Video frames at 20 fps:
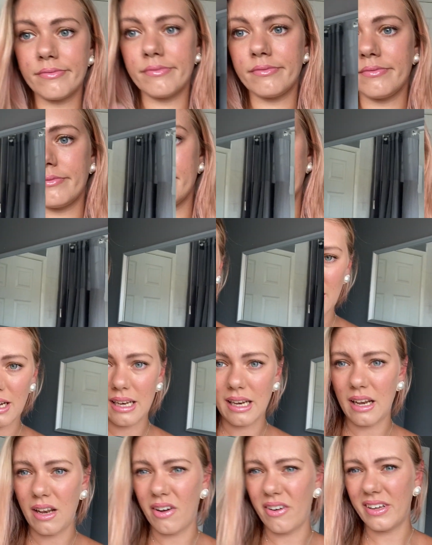It's not
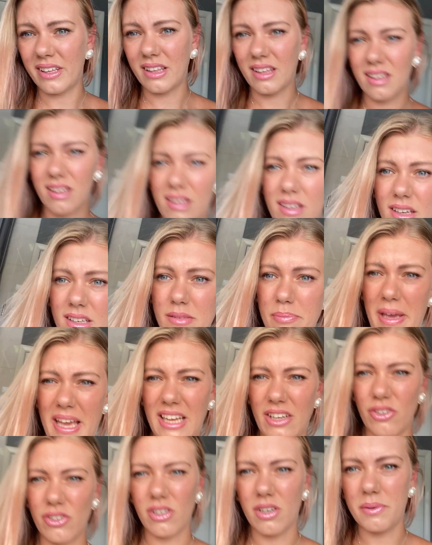exactly like it's
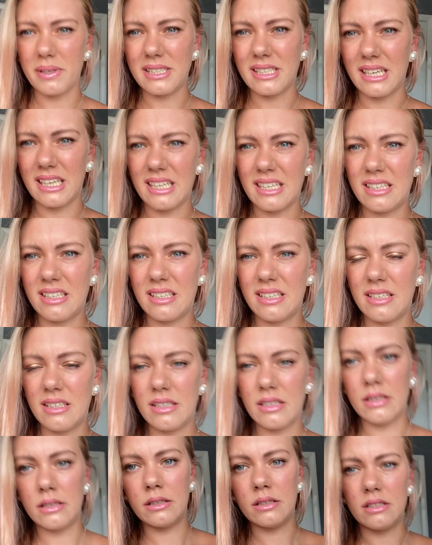peach though, is it?
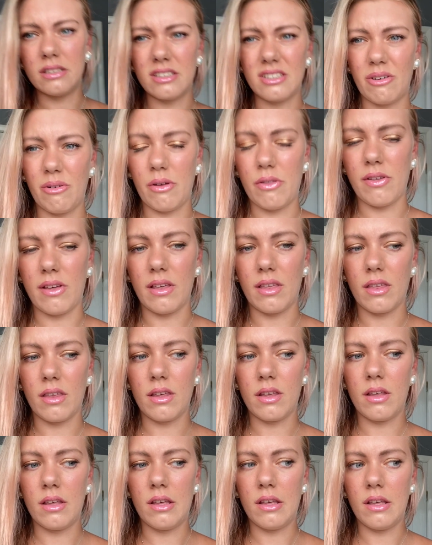So I think
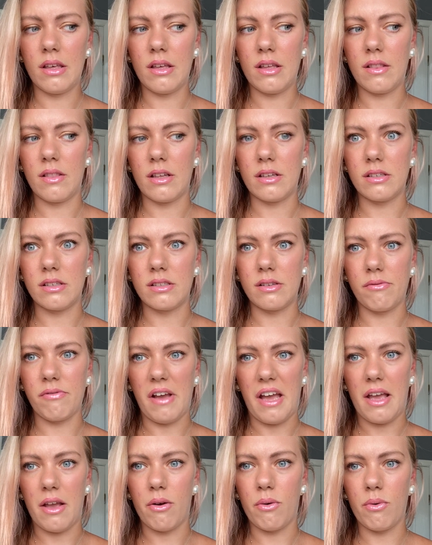this is a
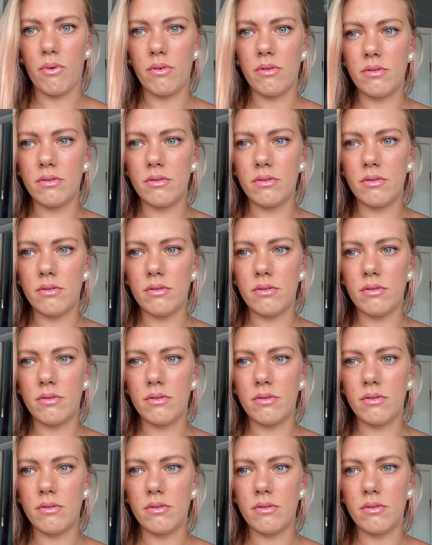fail.